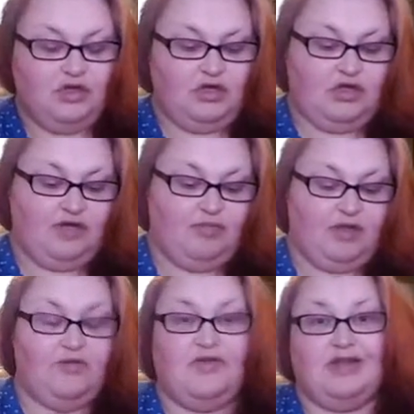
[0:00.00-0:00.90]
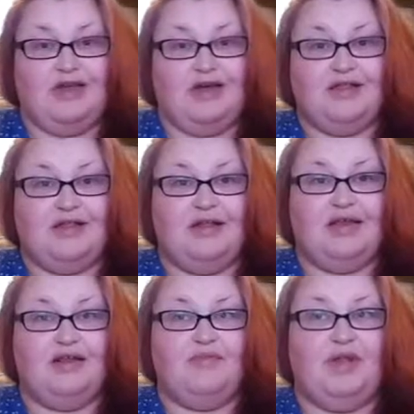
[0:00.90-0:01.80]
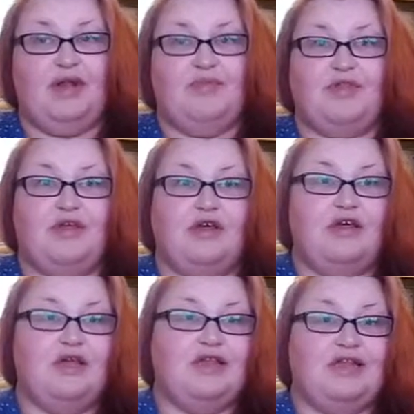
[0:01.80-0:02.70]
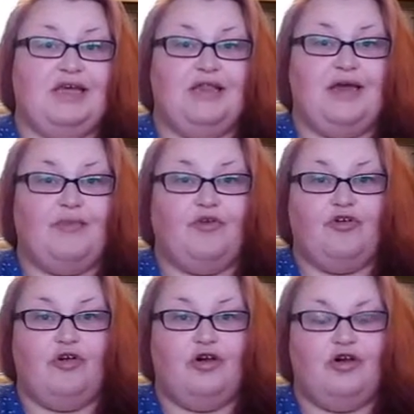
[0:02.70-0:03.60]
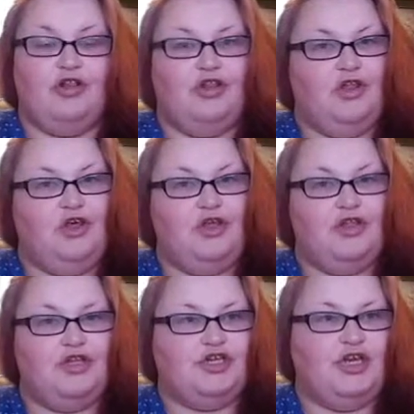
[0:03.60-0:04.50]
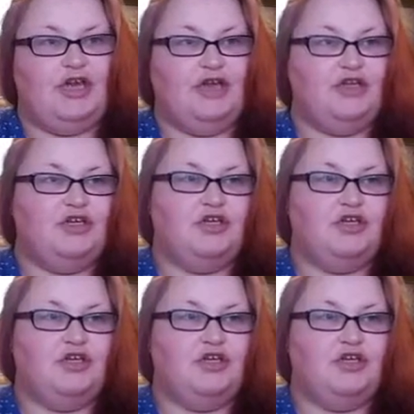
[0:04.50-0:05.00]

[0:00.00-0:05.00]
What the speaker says: They've been fantastic, and I've been able to see them grow and learn and change.